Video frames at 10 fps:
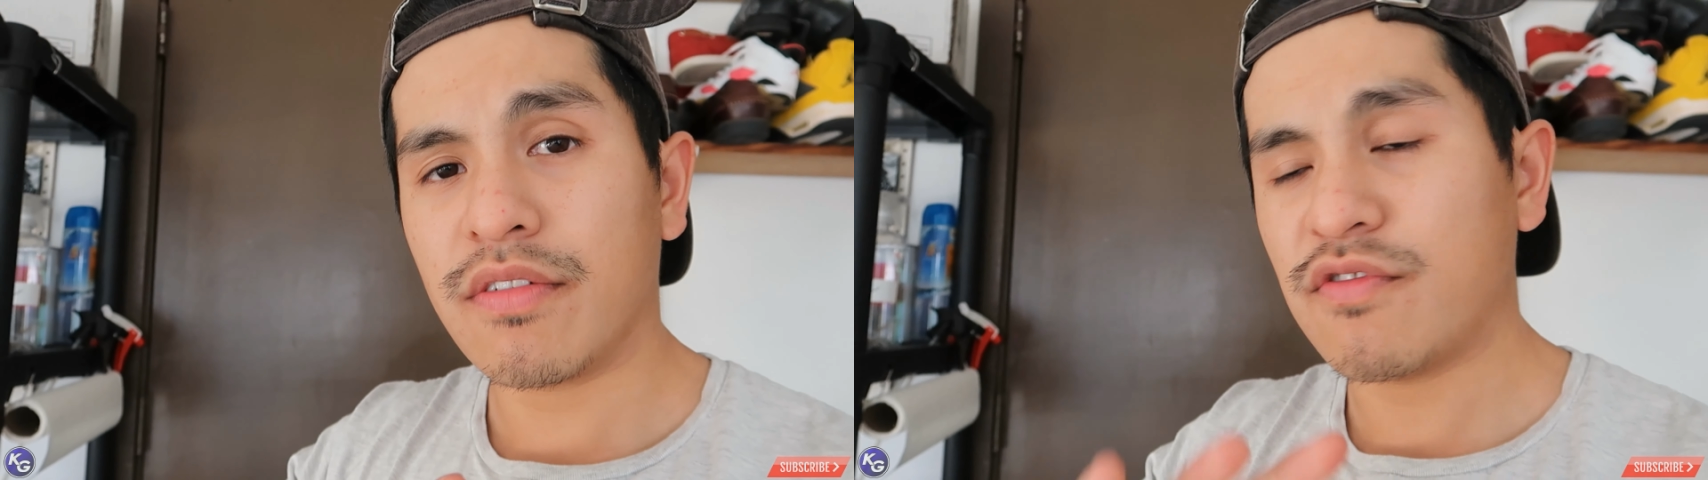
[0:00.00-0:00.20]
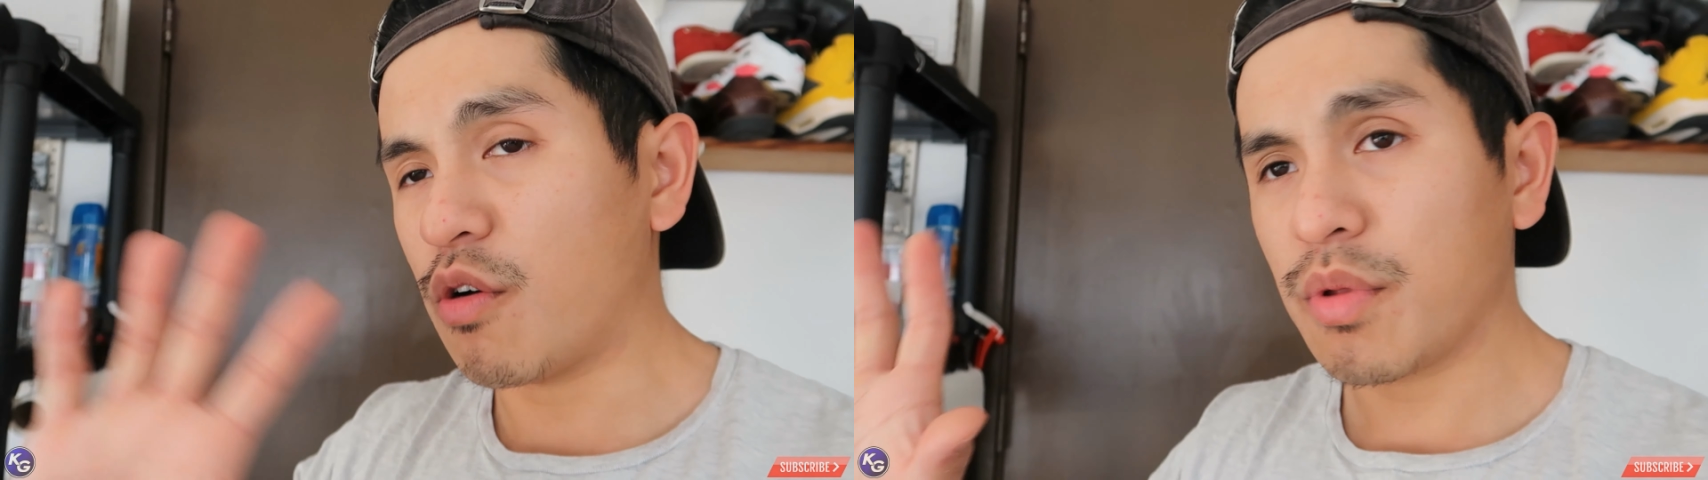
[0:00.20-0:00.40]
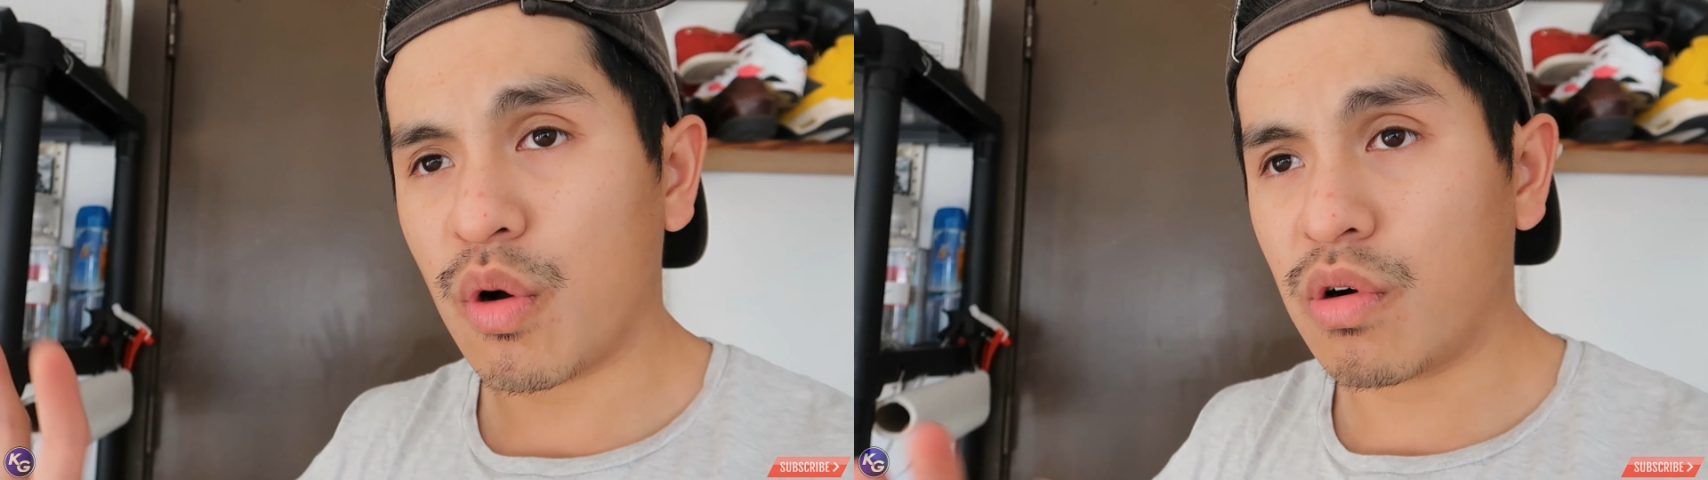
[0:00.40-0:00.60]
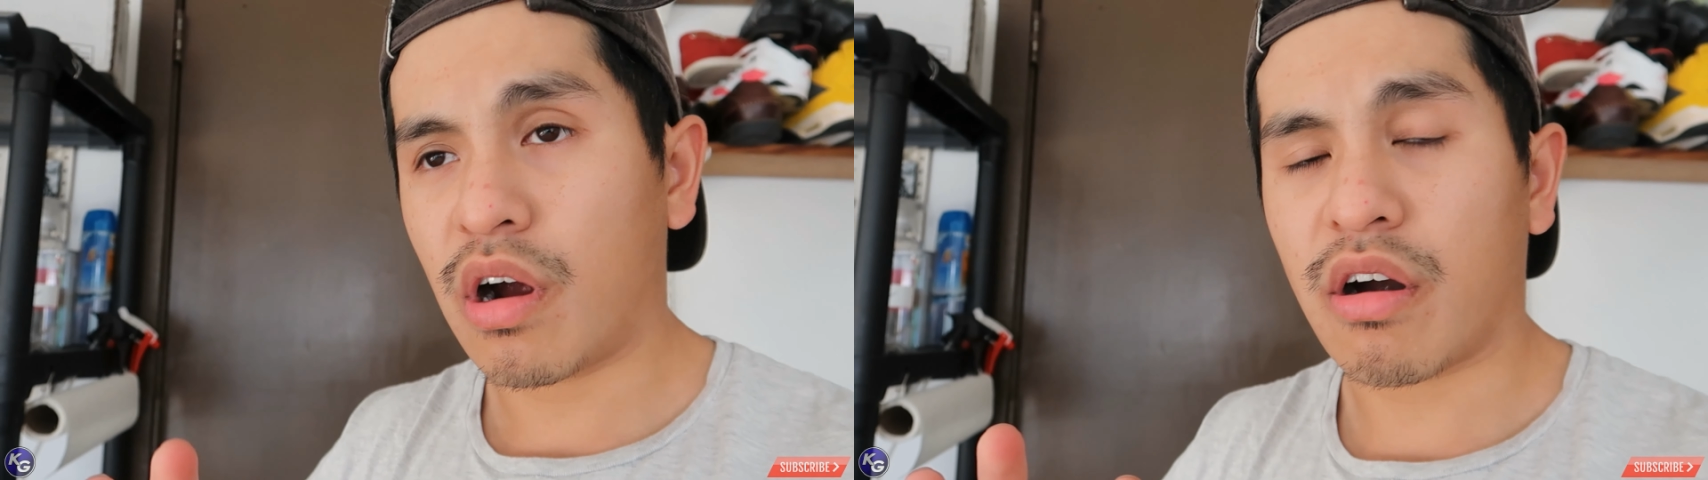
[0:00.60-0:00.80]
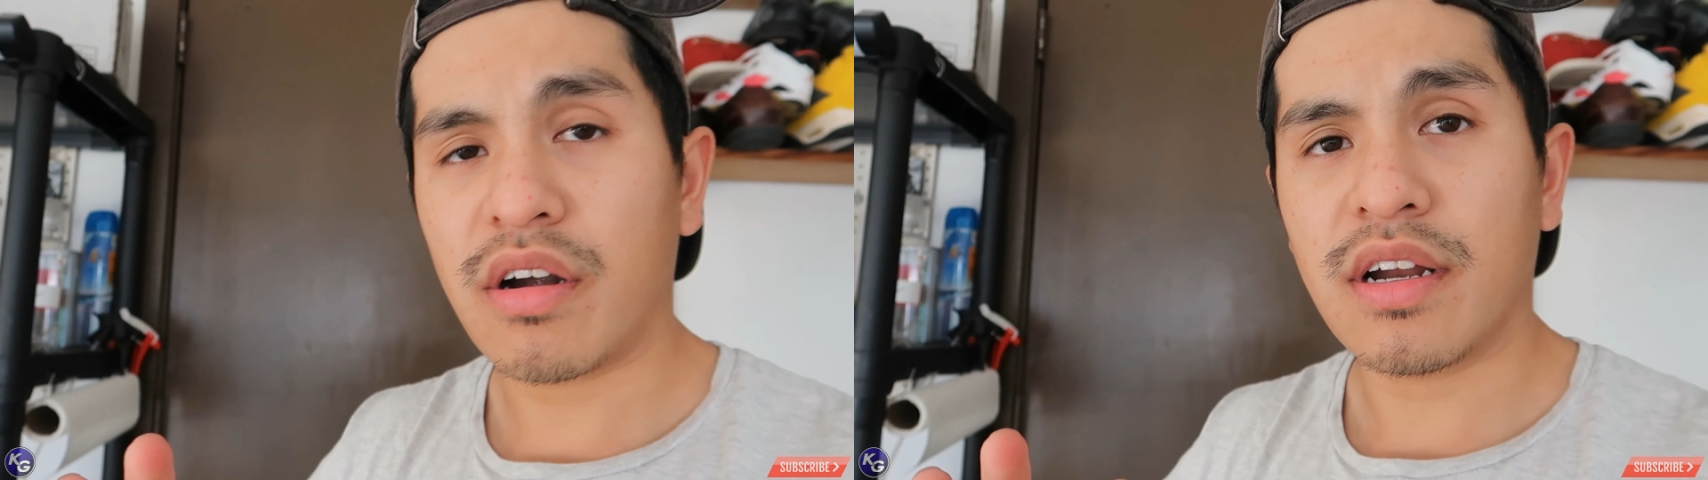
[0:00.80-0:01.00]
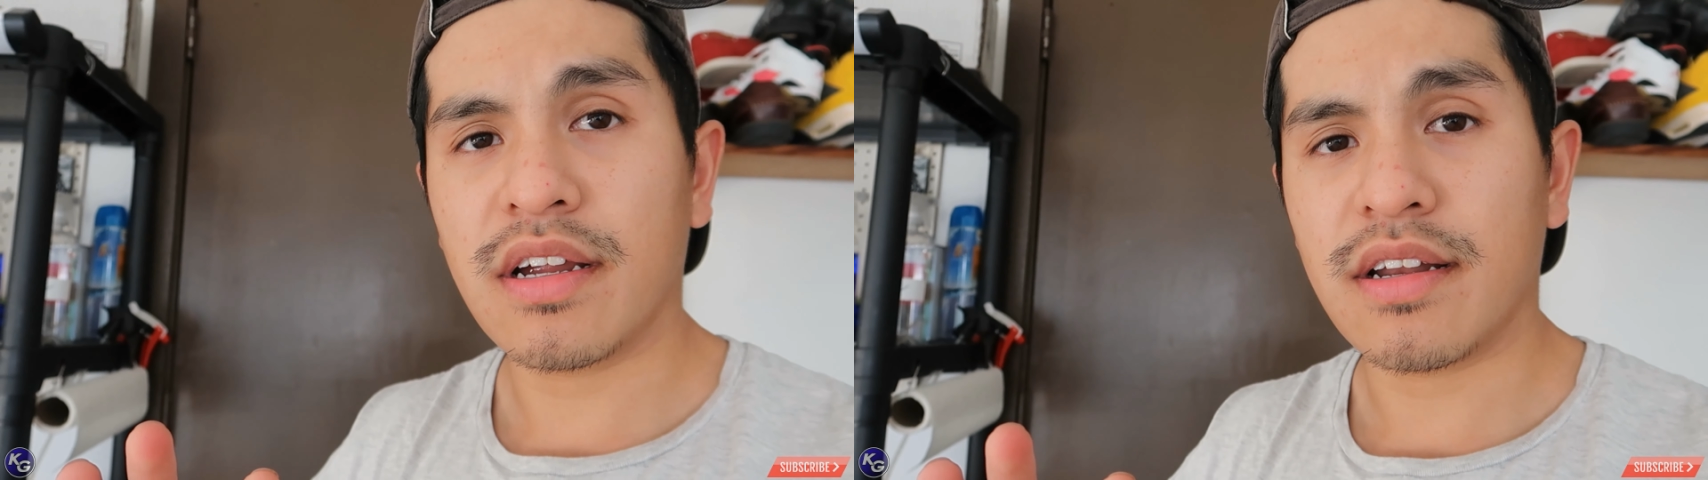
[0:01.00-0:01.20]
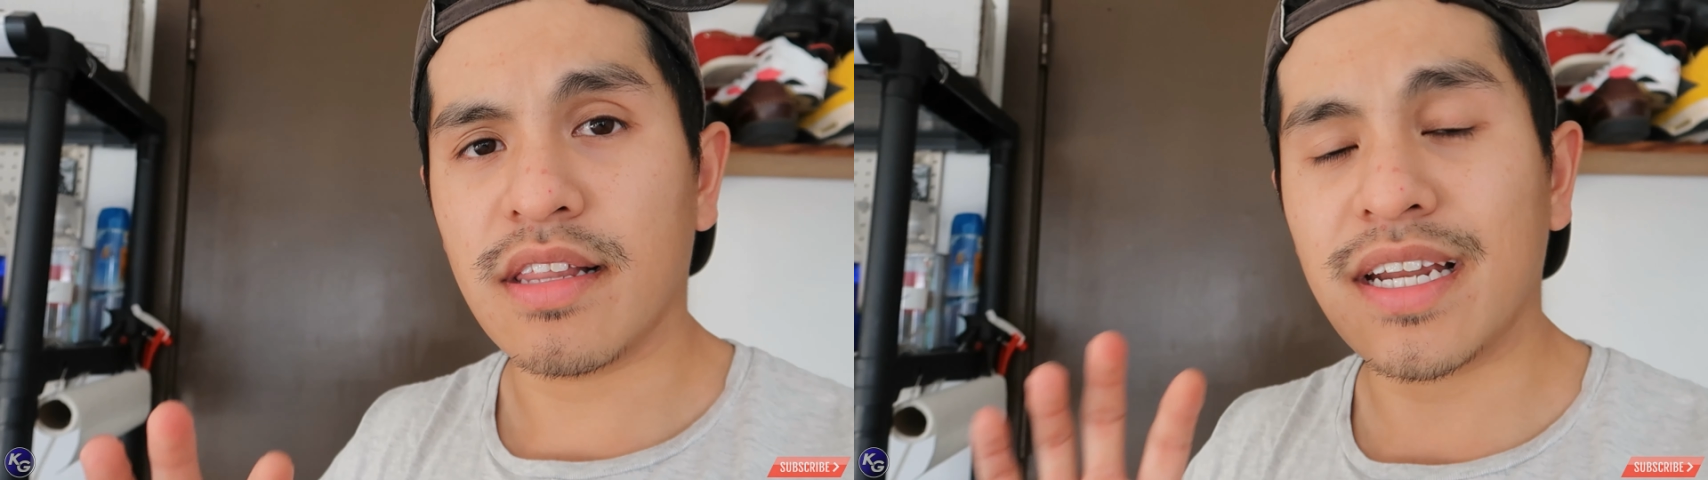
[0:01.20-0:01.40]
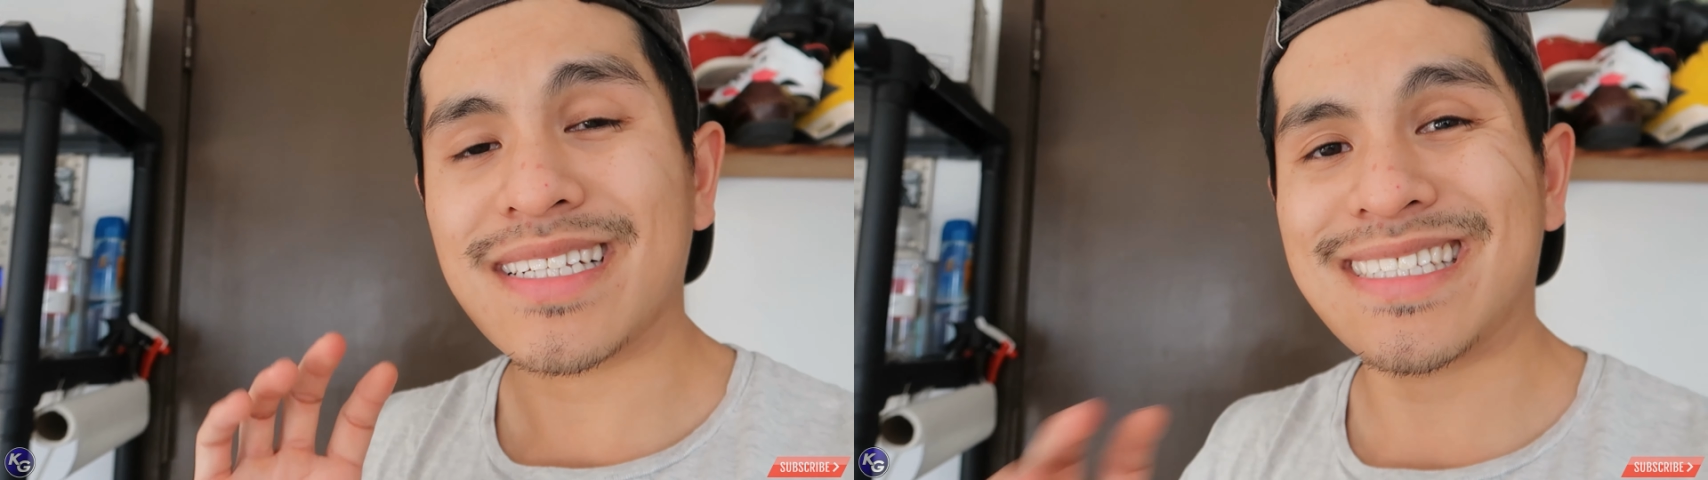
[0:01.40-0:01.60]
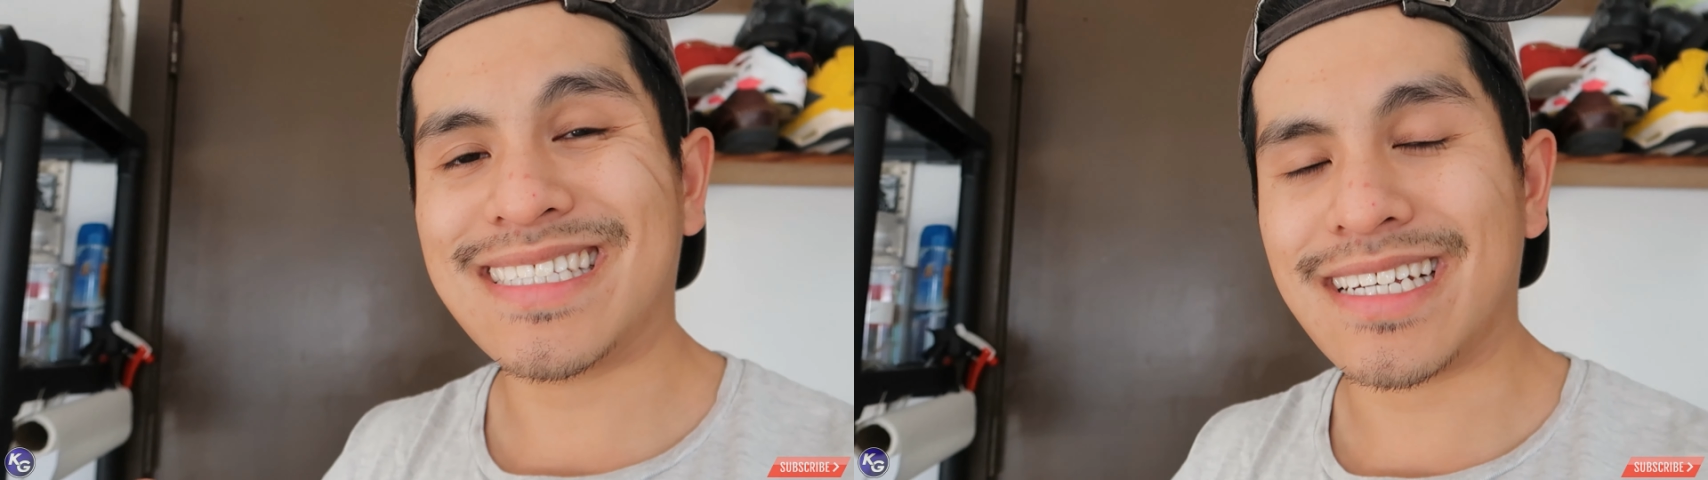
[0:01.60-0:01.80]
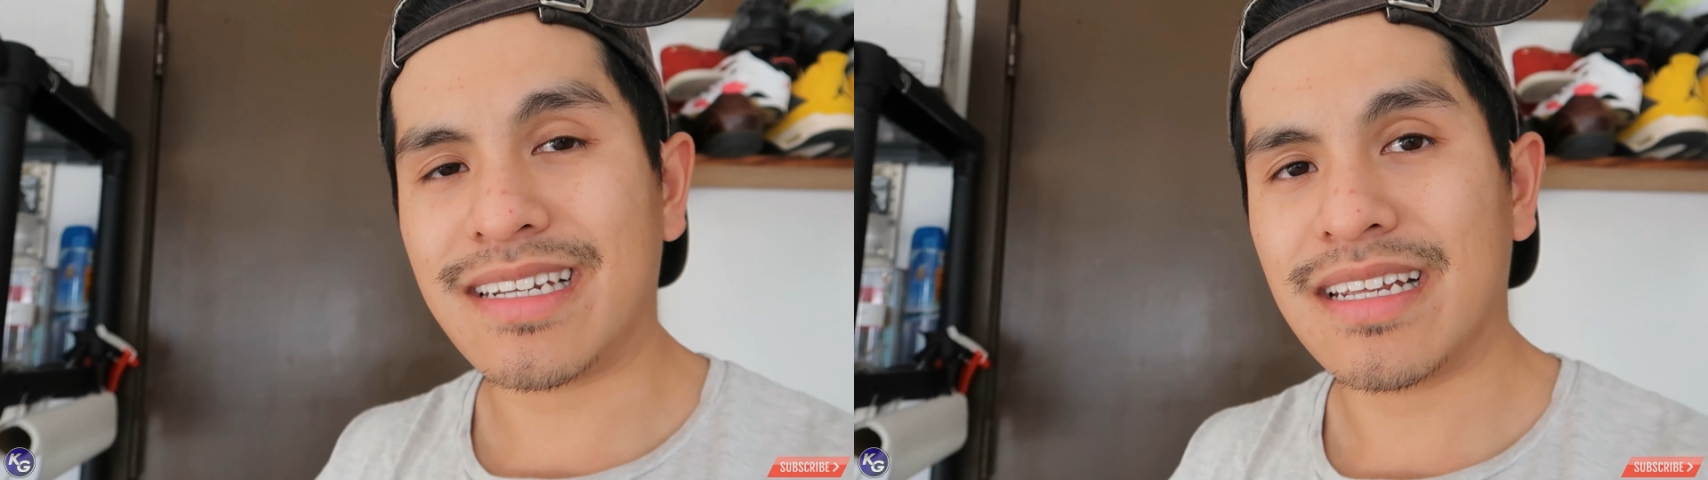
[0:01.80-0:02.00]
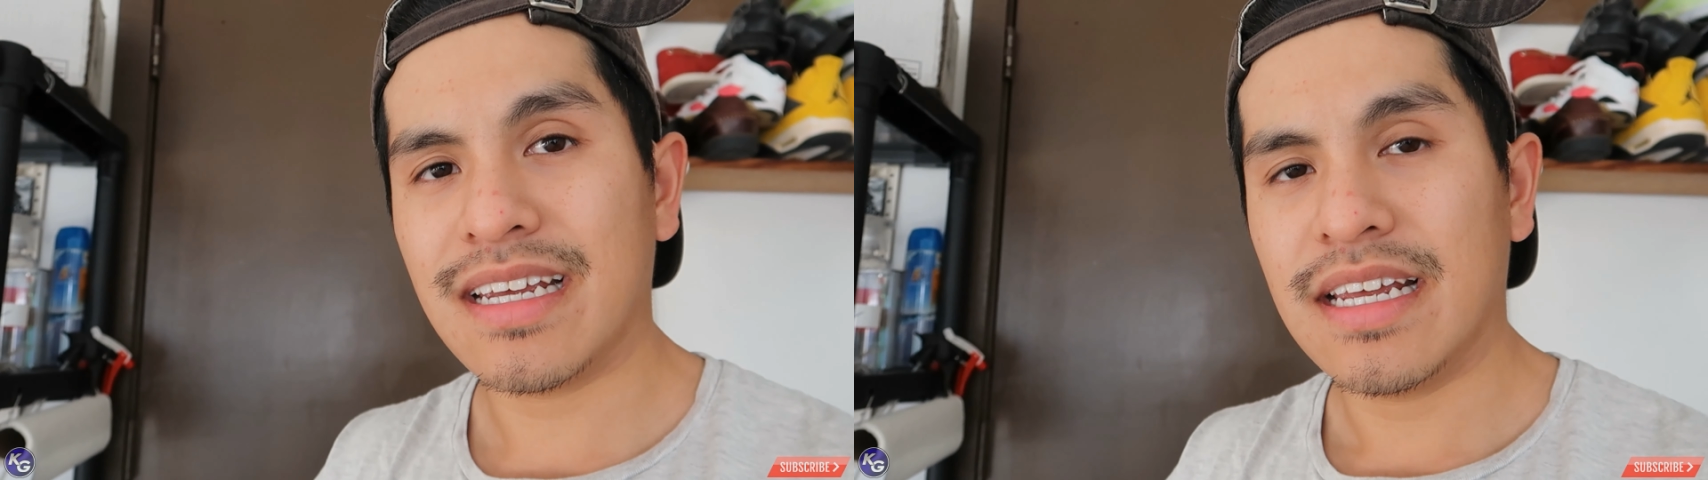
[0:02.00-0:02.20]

foam the whole car, let it sit,